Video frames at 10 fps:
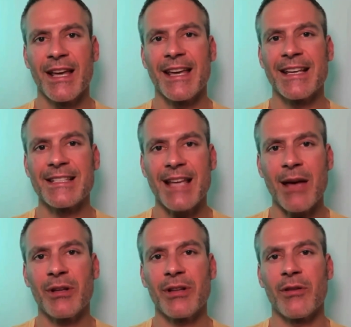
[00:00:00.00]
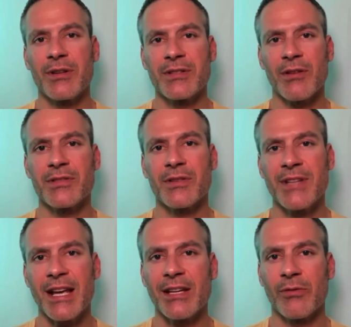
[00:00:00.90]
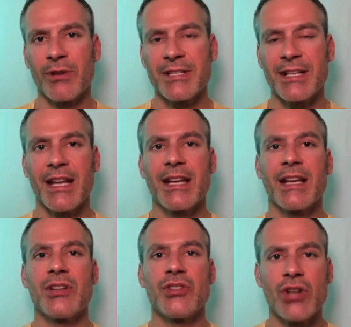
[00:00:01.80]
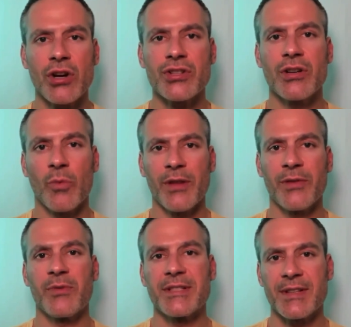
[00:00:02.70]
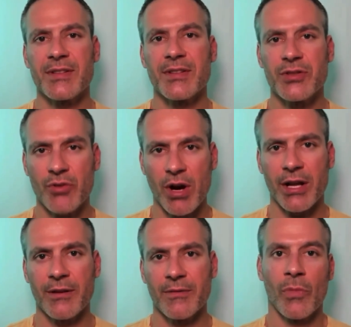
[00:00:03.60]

examine the results of taking creatine in conjunction with resistance training.